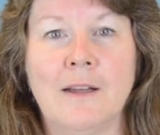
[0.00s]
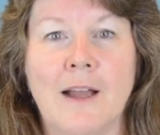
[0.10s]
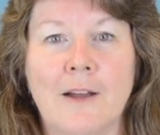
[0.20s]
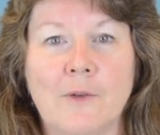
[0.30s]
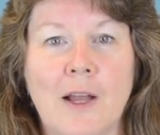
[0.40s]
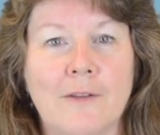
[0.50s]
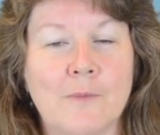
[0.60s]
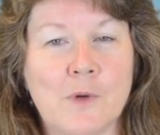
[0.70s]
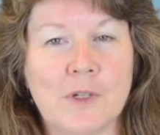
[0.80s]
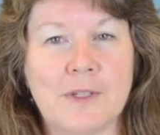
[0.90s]
I will have
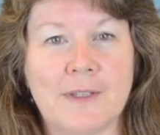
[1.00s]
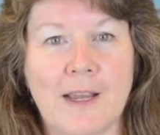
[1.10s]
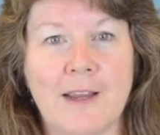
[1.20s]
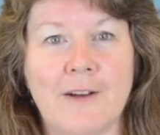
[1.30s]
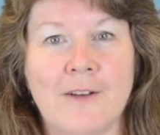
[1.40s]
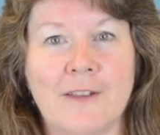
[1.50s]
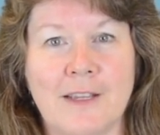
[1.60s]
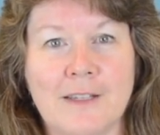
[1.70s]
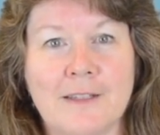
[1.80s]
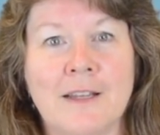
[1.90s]
more to say on
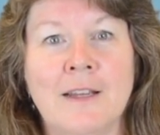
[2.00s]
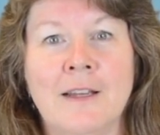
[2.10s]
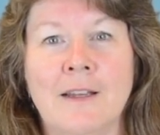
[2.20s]
this